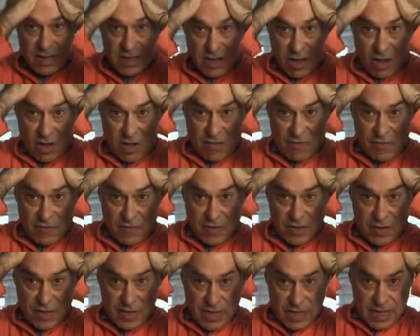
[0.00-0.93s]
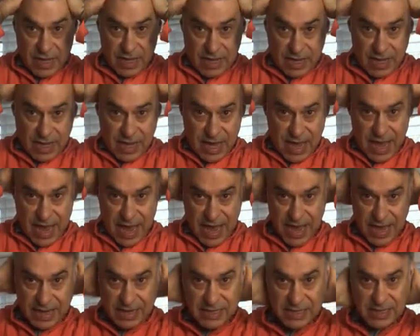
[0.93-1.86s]
of the
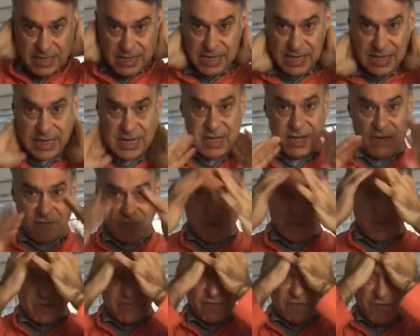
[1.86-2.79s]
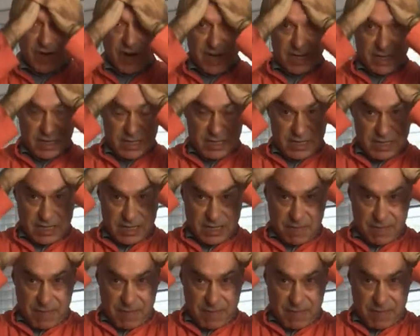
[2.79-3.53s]
head from the front to the